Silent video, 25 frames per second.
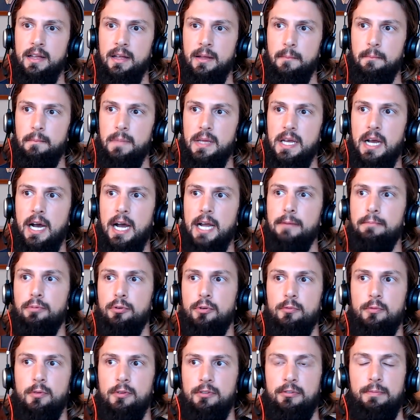be hyper
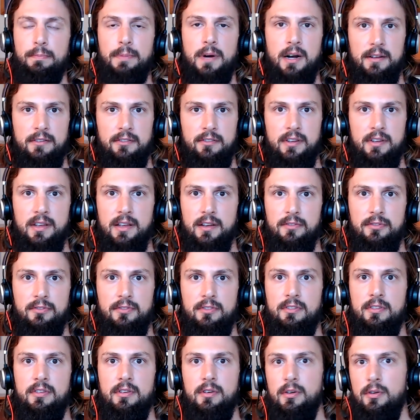responsive
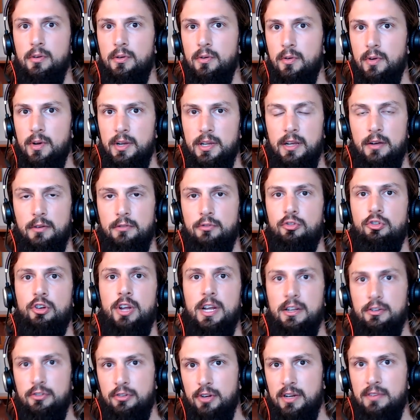to,
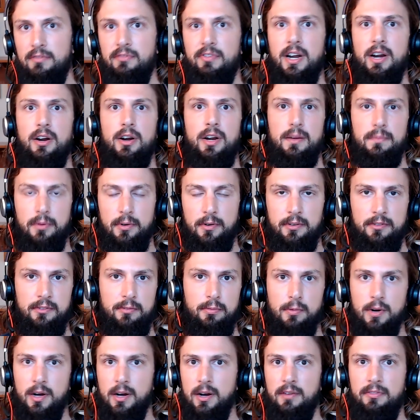changing
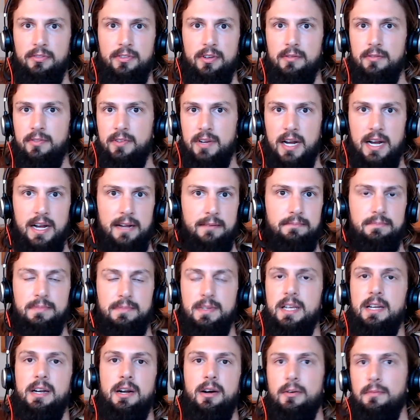variables where if you've got,
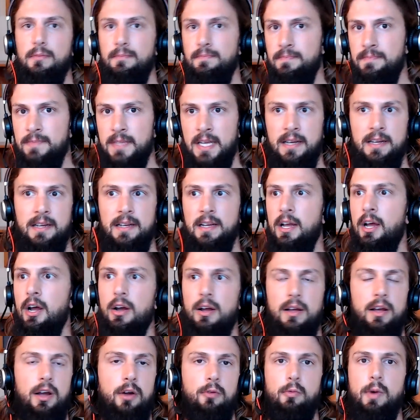
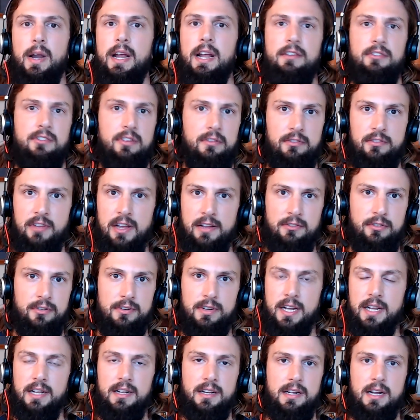arrays of sensor
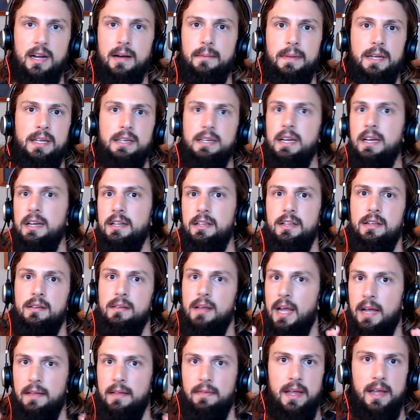data coming in,
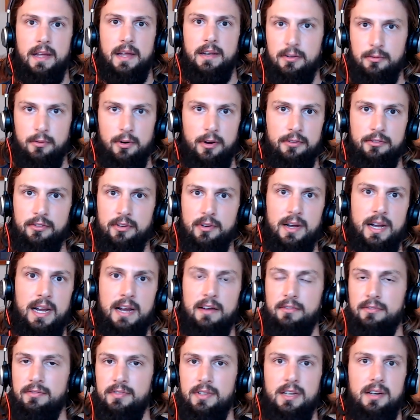and then you also
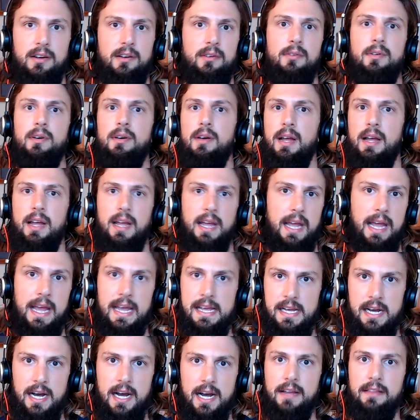have
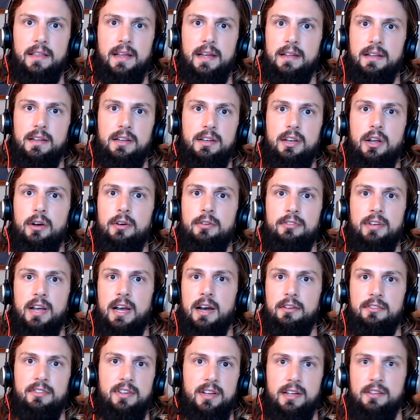AI that knows
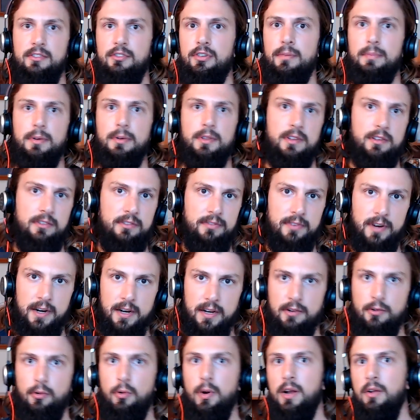how to interpret this very
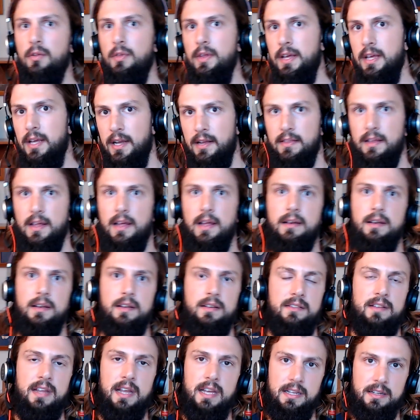quickly and then
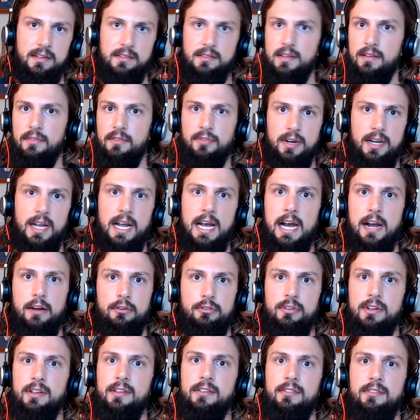take different
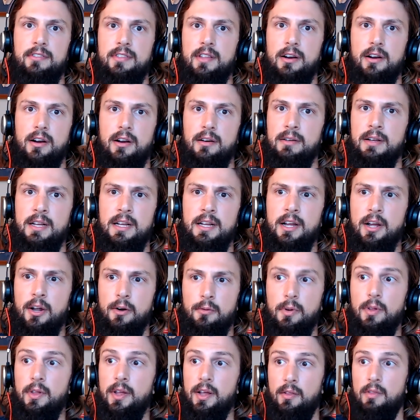actions. There are
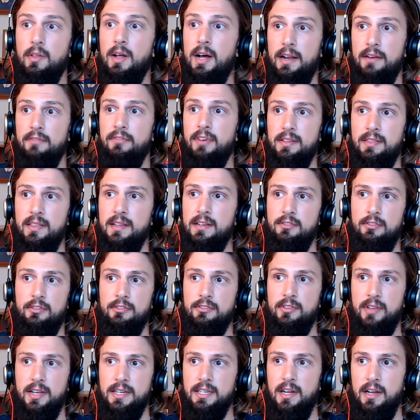really a lot of, I think,
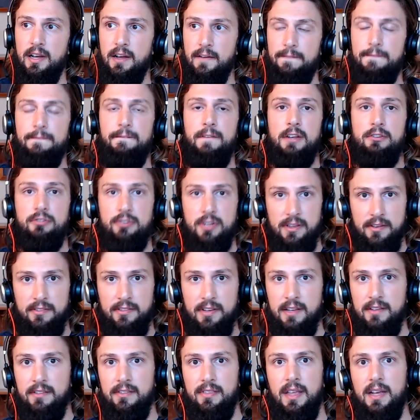just like
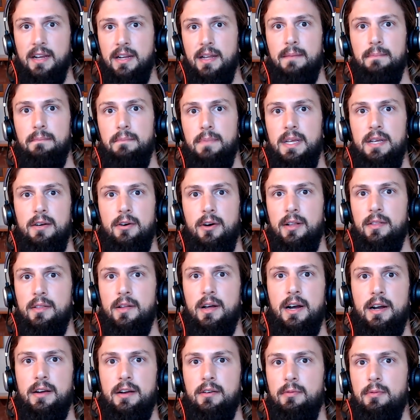efficiencies that can be
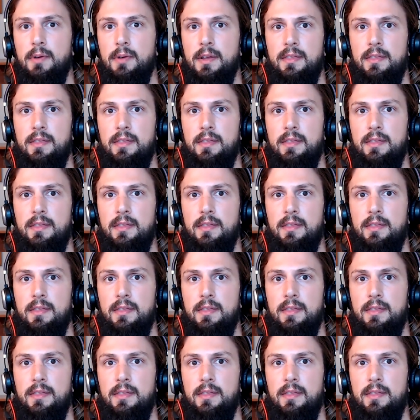unlocked with